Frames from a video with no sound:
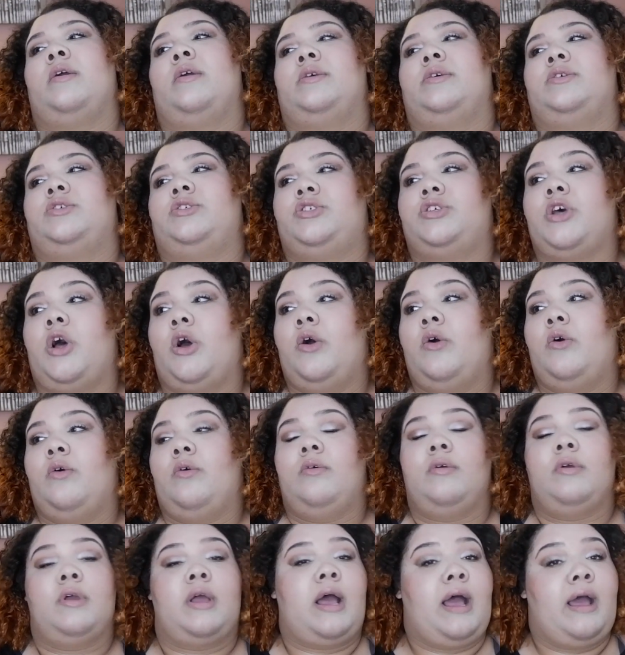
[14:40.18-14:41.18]

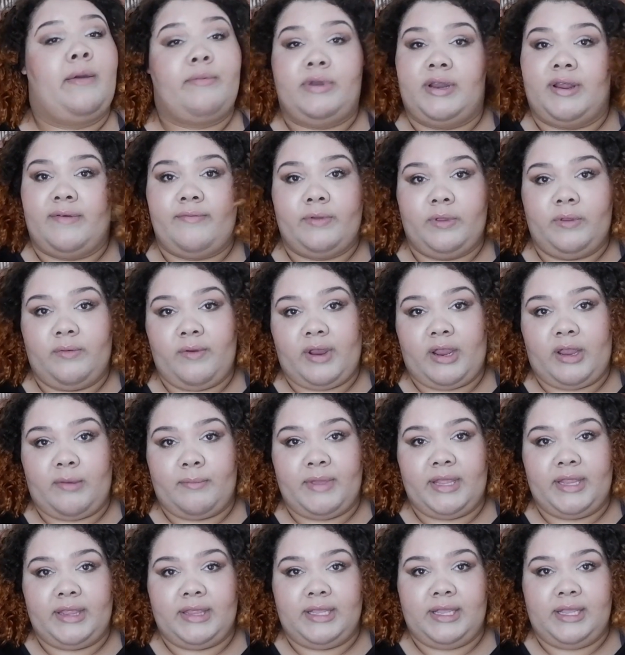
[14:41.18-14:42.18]
So I would definitely
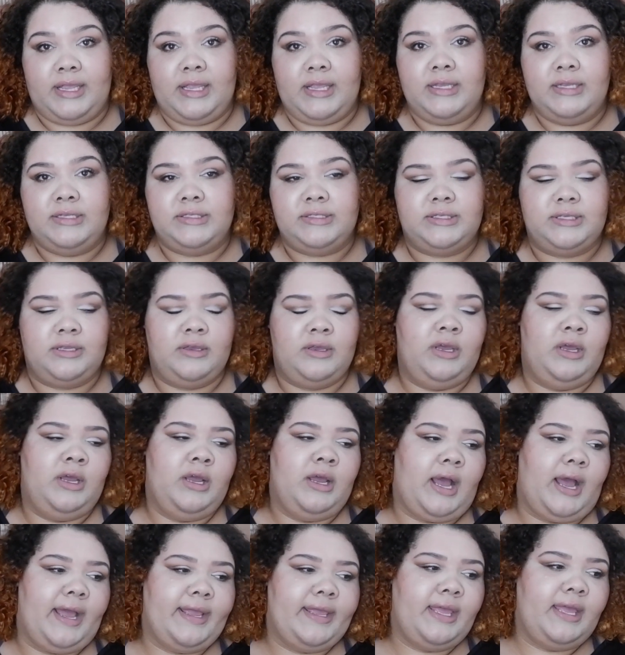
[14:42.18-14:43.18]
recommend these.
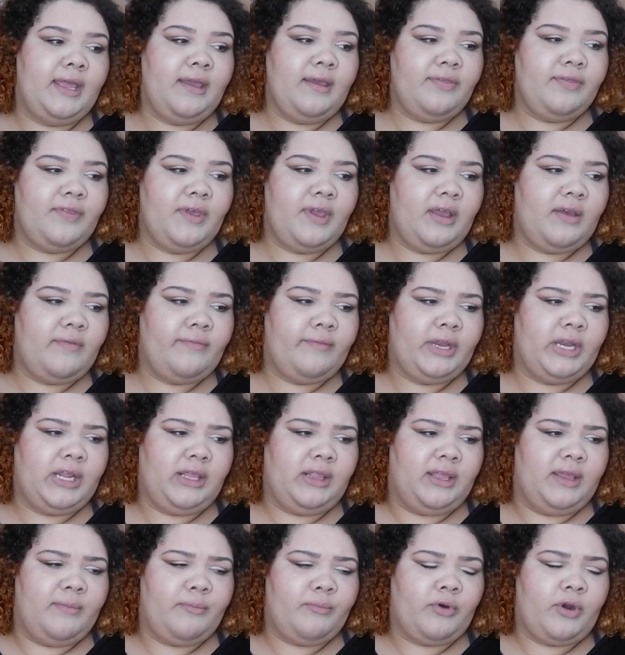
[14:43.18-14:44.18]
I can't think of any
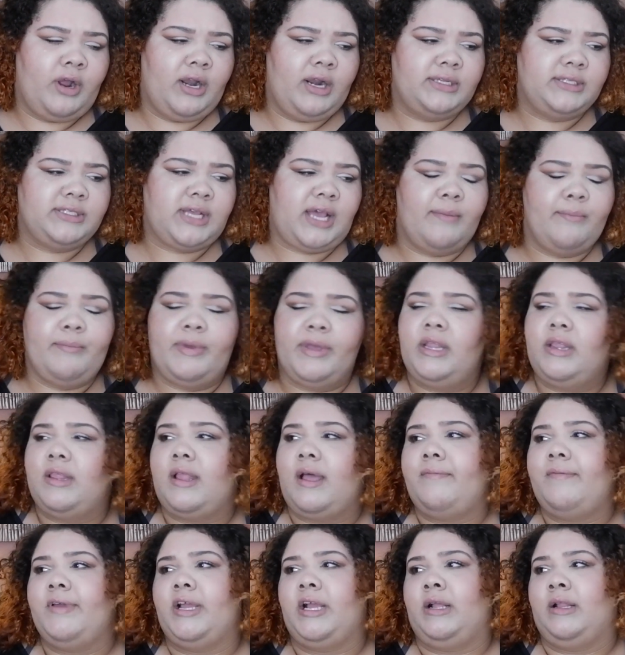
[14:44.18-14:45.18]
lip products. I've been
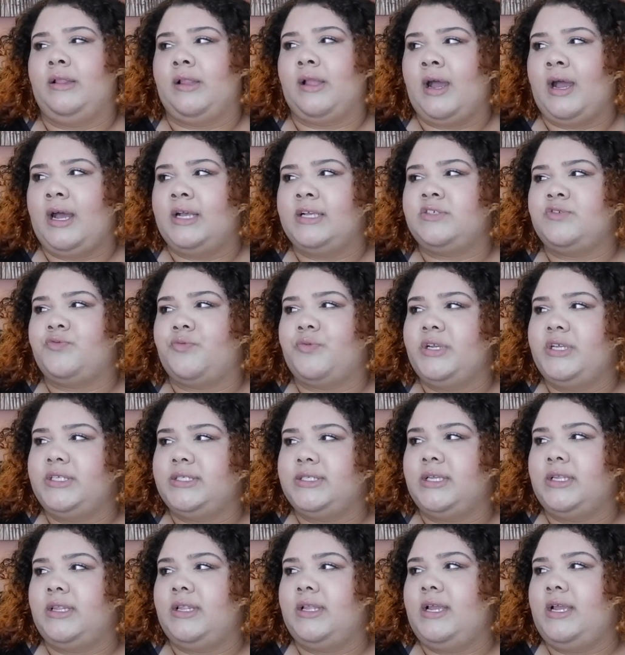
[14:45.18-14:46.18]
loving gloss
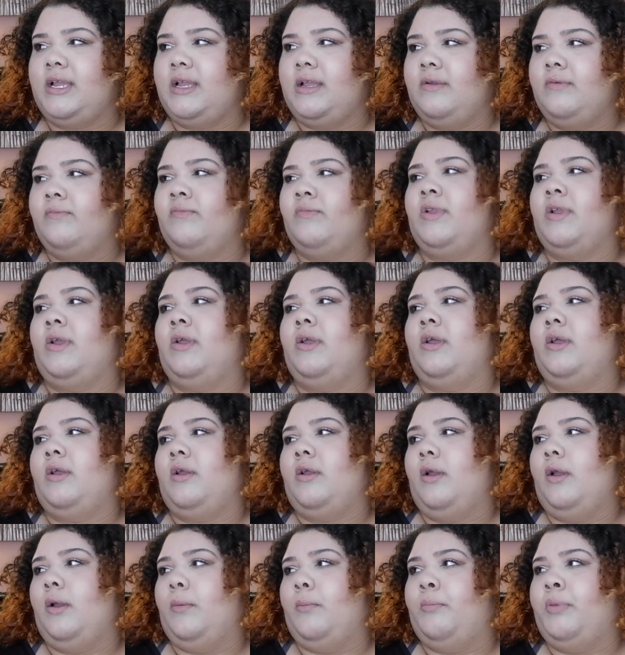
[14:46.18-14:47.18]
recently.
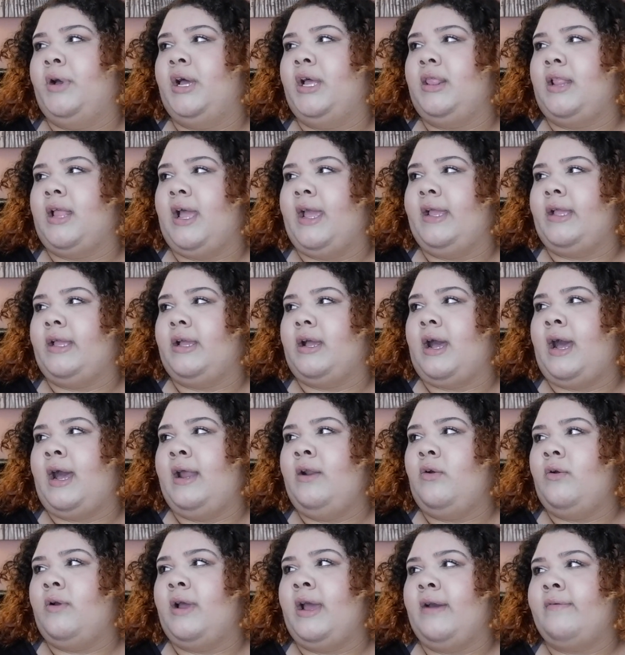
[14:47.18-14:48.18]
But, like, I
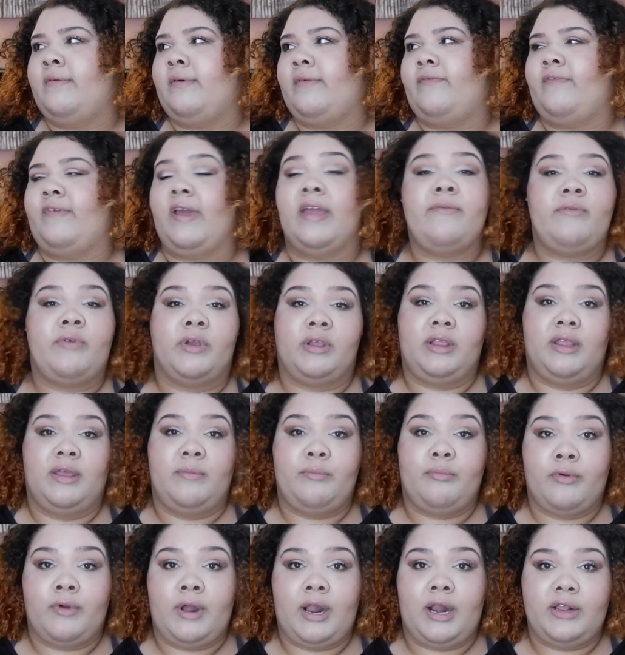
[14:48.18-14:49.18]
don't have a favorite
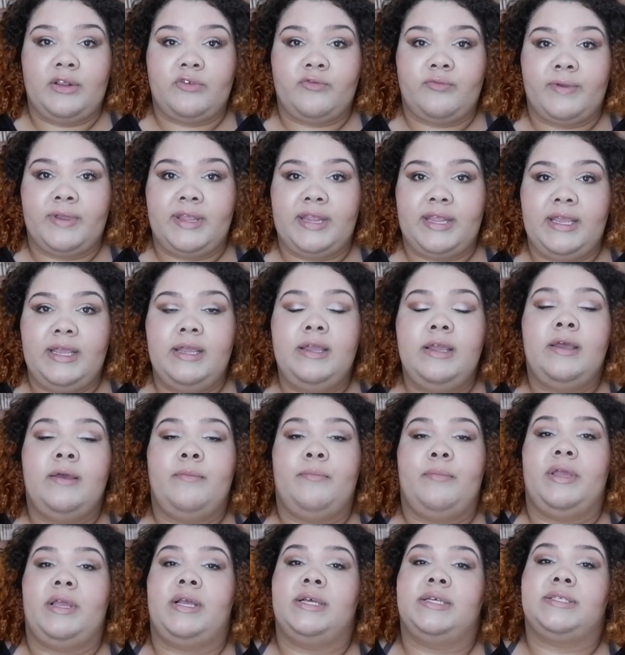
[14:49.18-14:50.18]
lip product, really,
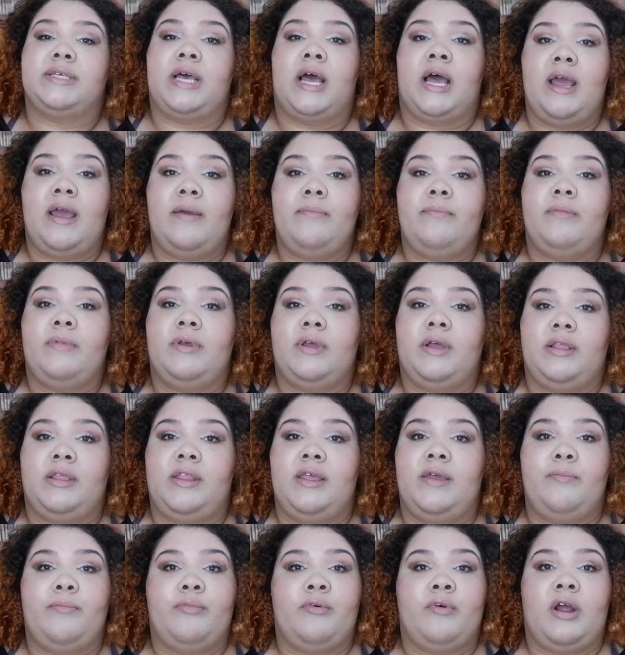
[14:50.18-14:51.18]
because I'm a
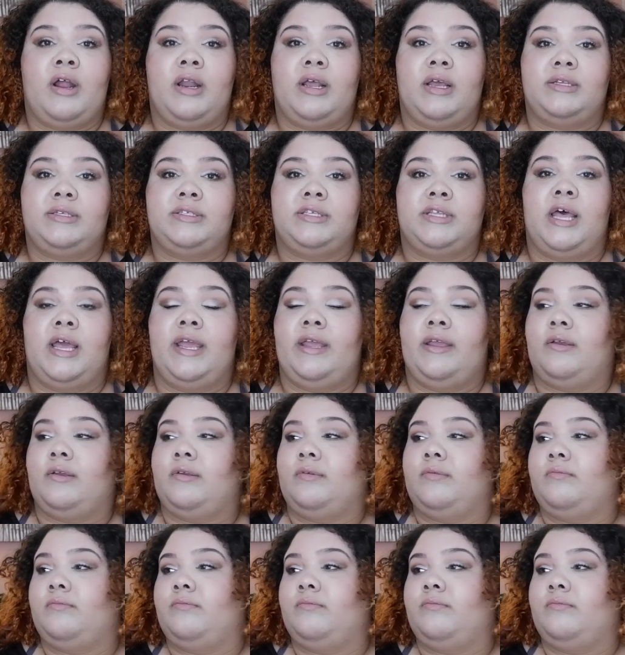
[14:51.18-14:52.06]
lip product, like,